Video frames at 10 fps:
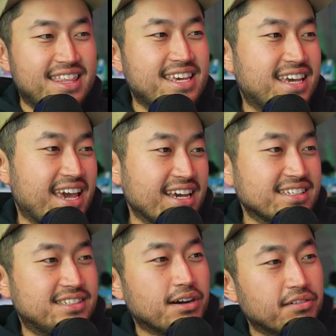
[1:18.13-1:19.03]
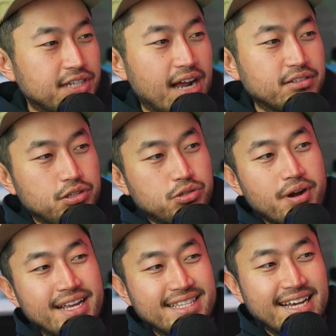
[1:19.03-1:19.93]
the case. So shout out to
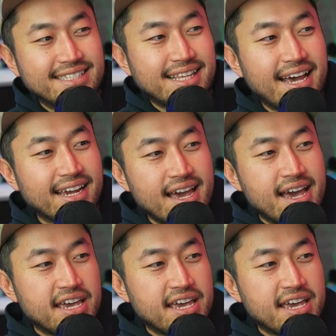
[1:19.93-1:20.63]
Troy Teslake.